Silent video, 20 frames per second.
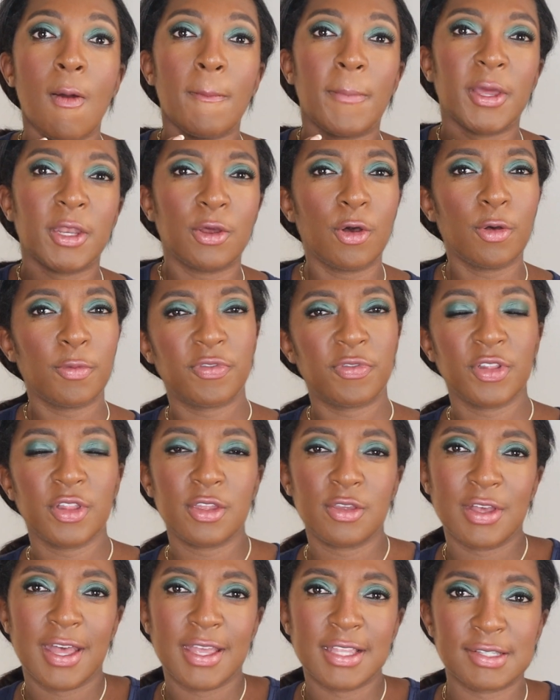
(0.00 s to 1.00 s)
But hopefully
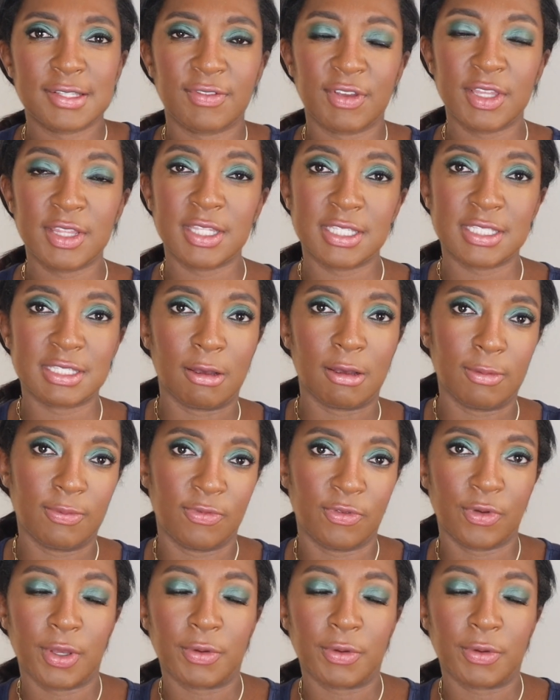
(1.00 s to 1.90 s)
you guys found this helpful.